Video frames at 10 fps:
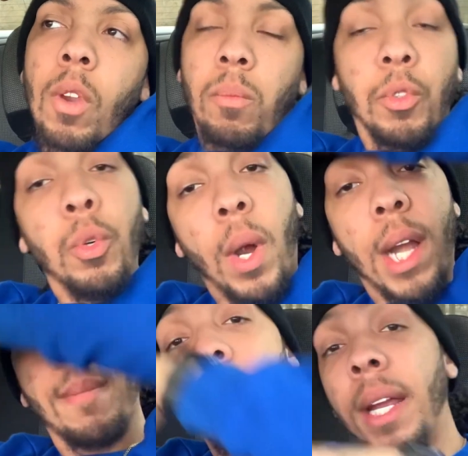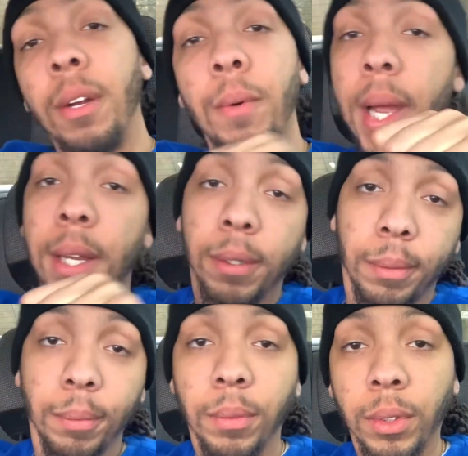You worried about getting away.
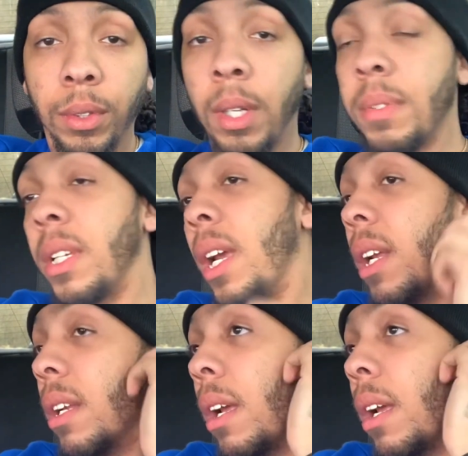You know what I'm saying?